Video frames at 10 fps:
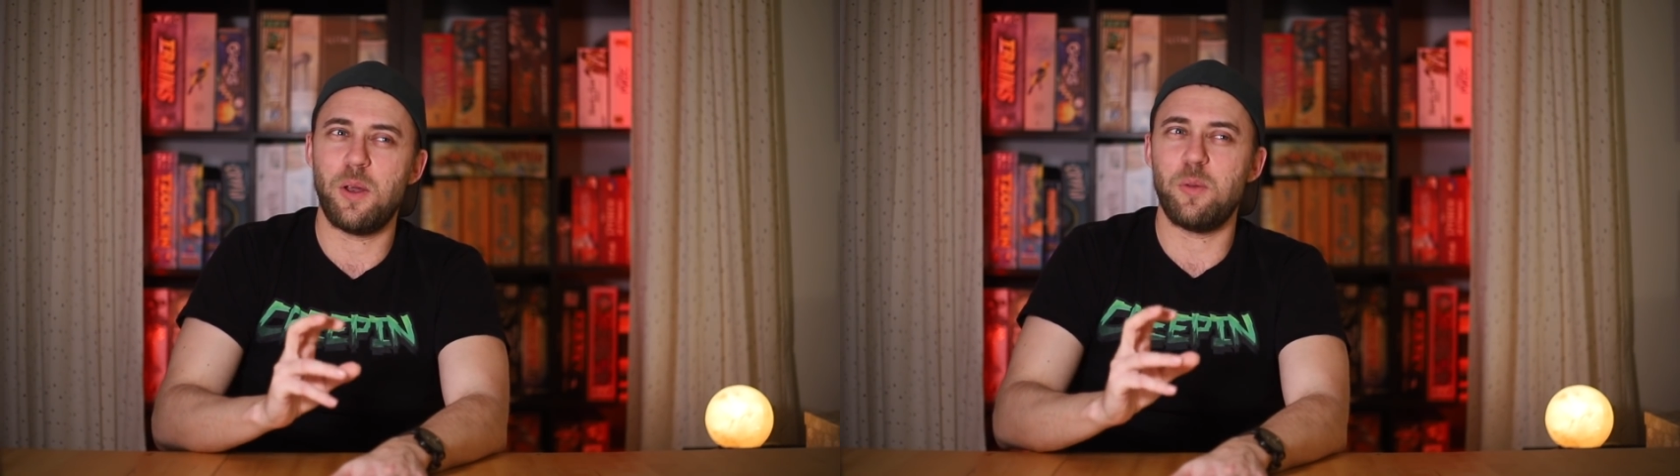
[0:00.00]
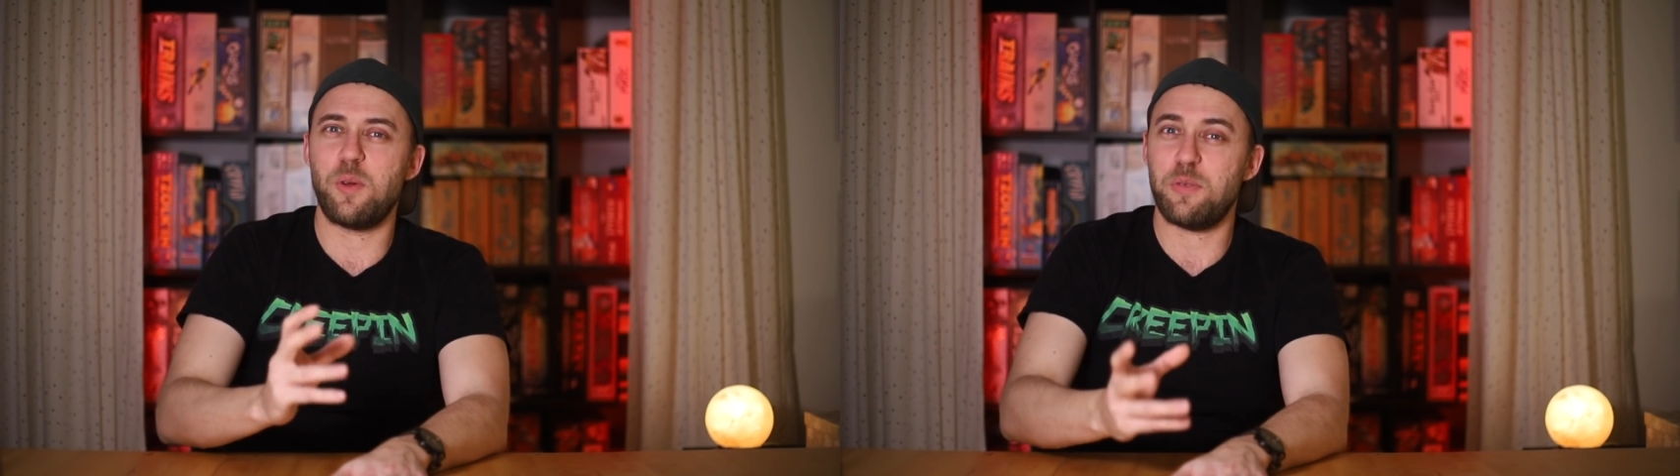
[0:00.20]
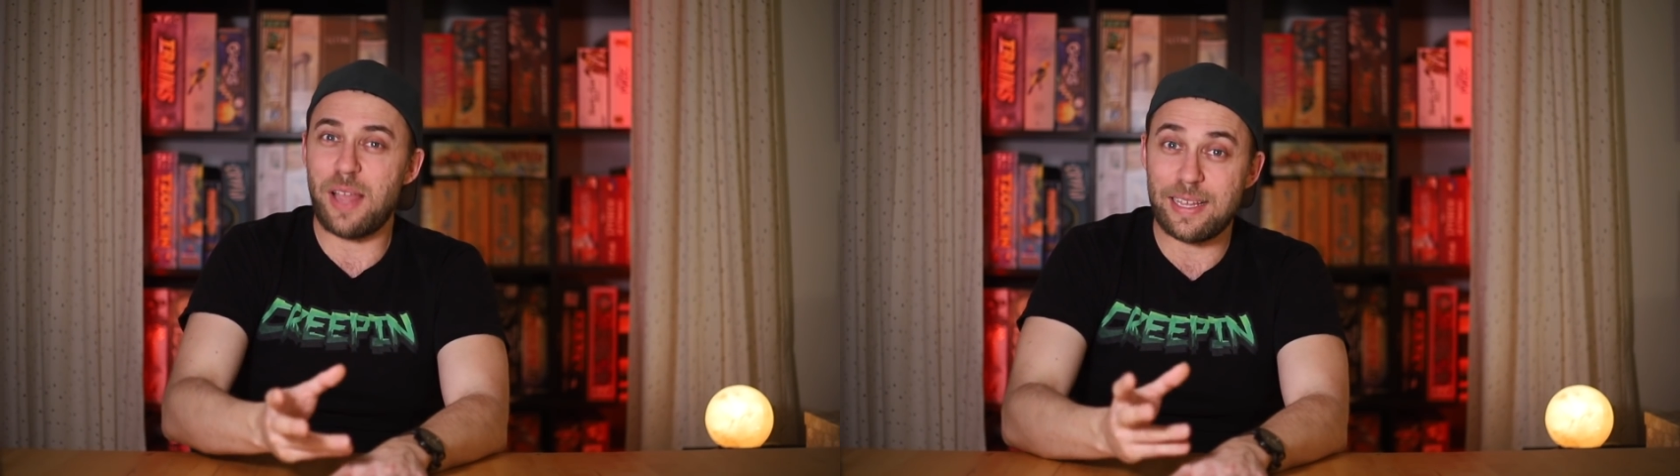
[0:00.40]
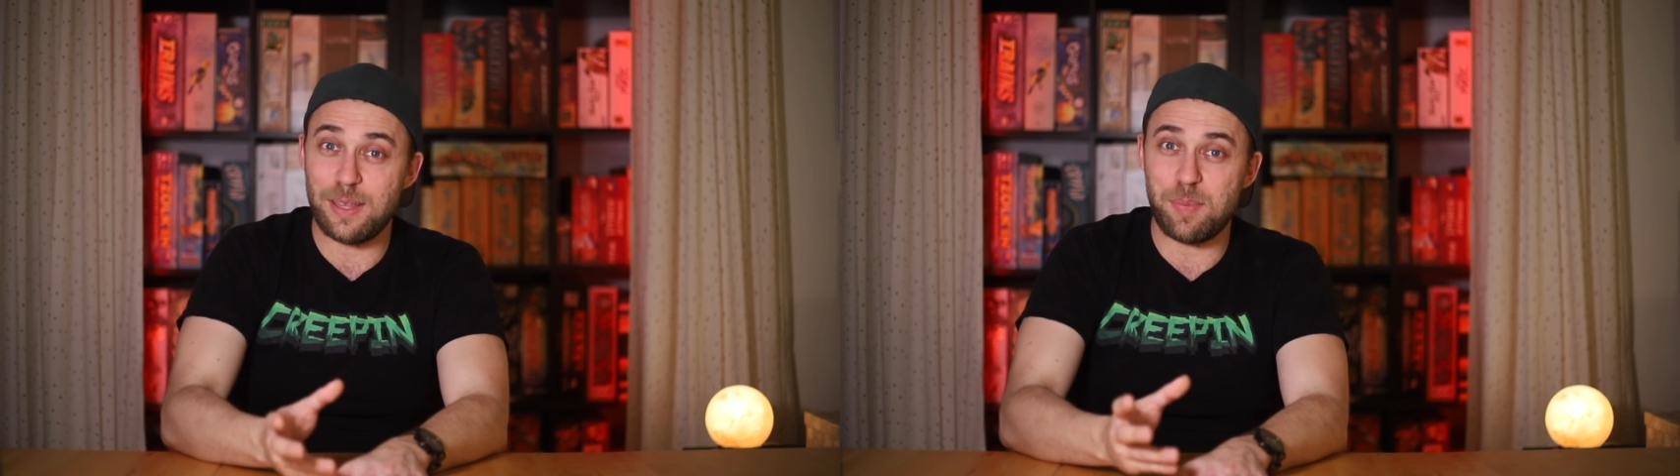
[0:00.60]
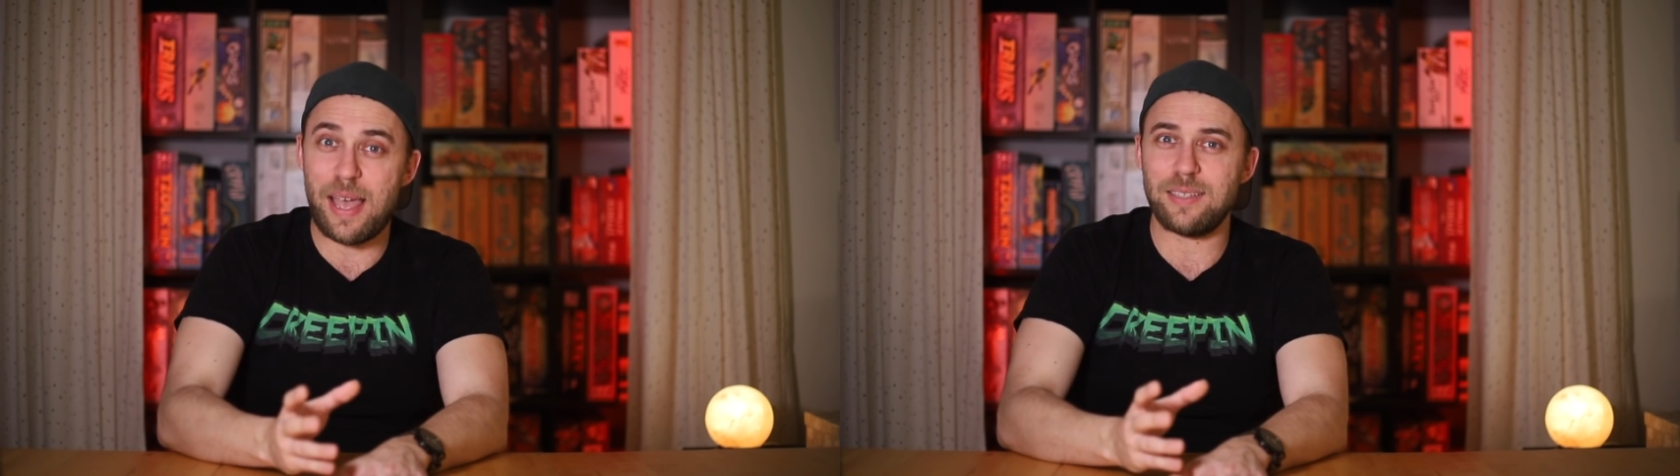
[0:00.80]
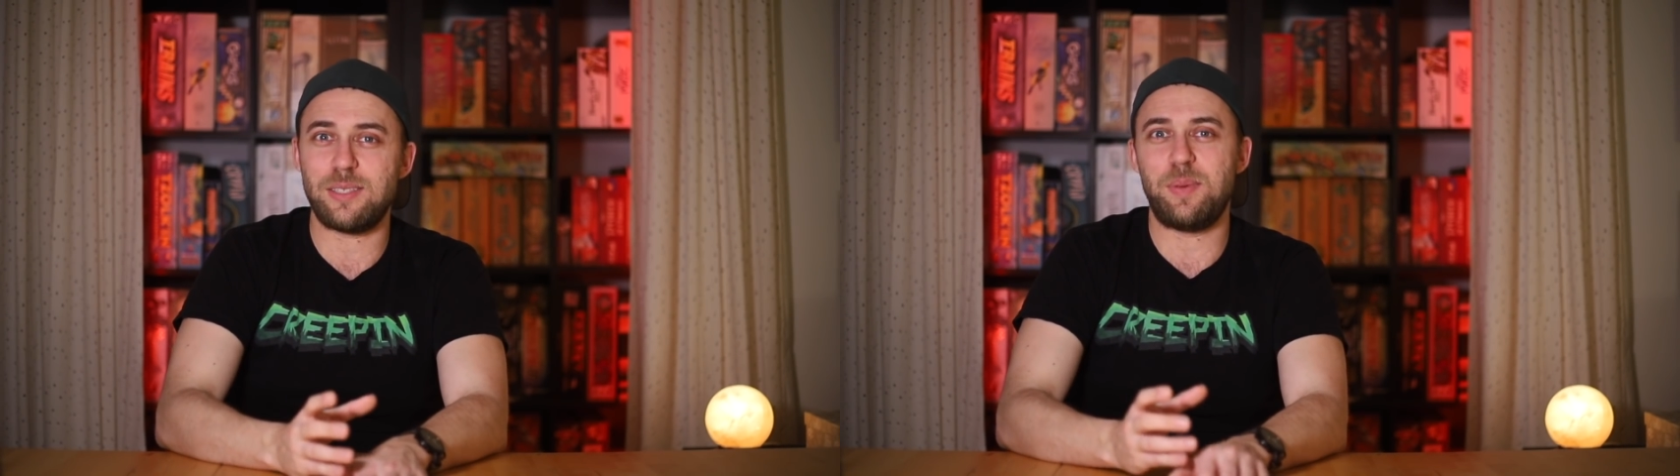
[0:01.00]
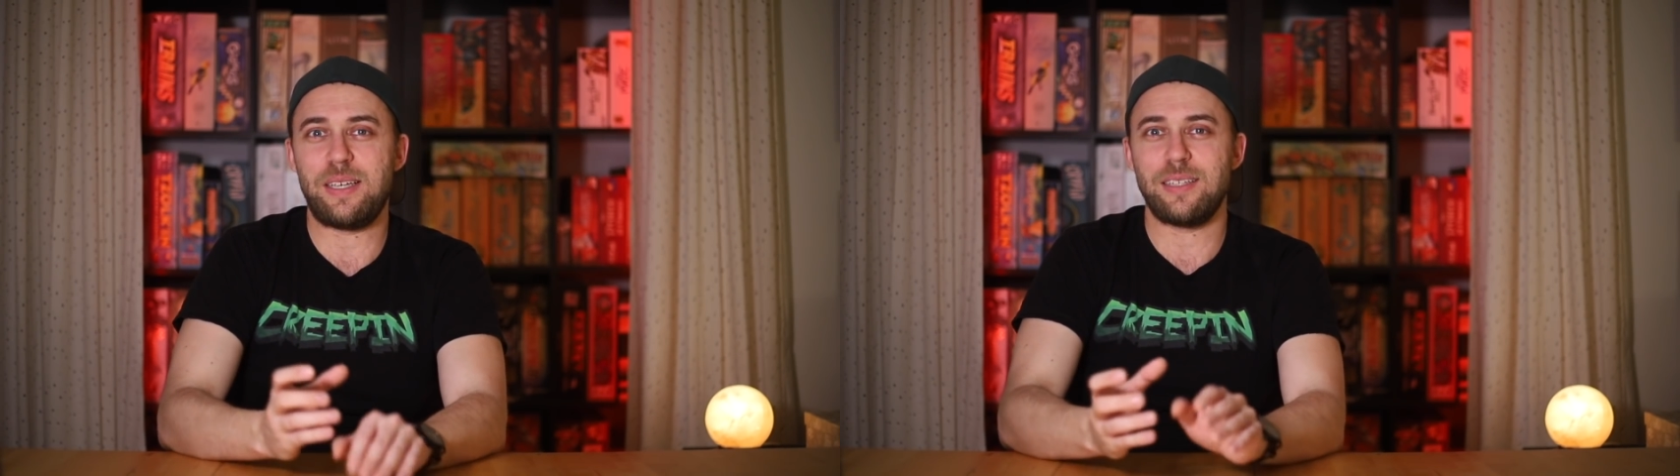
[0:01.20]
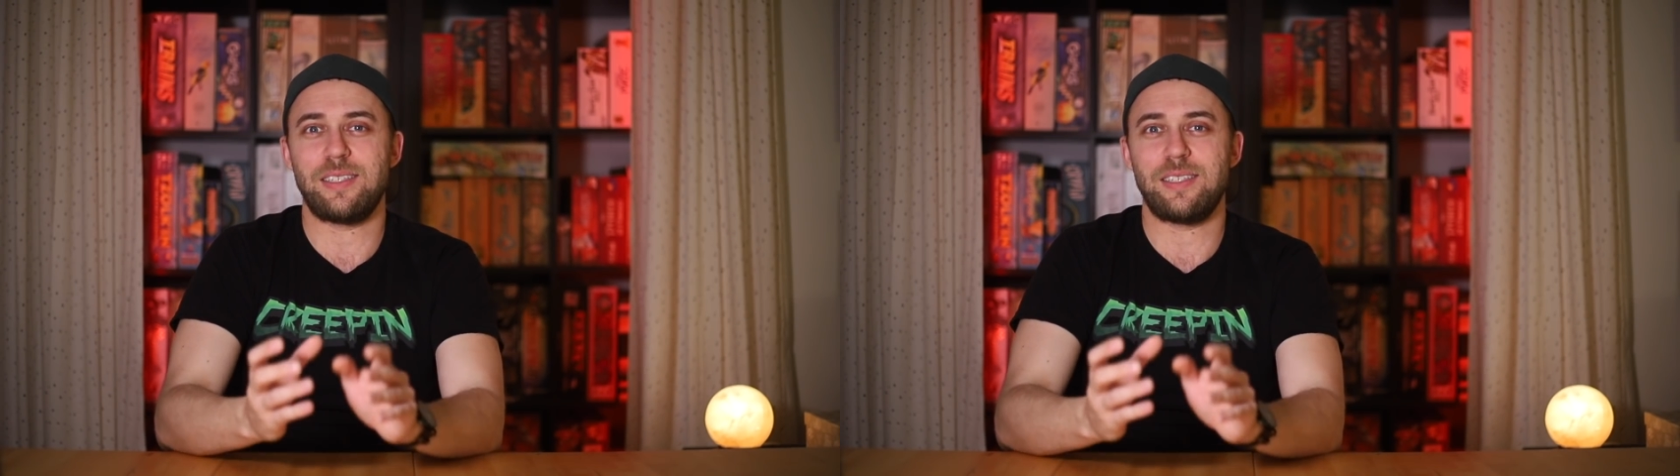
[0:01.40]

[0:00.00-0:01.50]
reflect the best because